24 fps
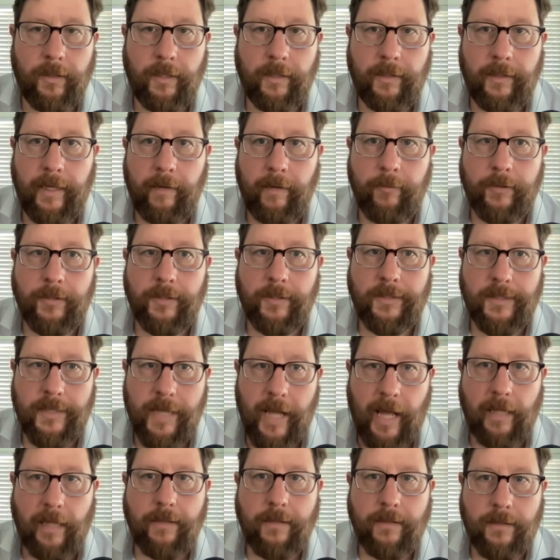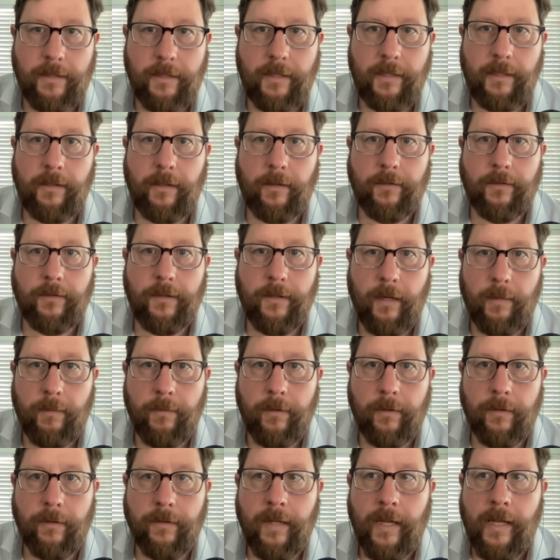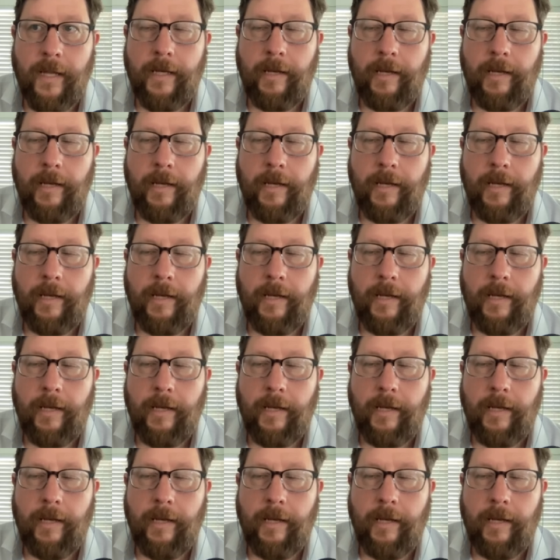And they were just not seeing those numbers.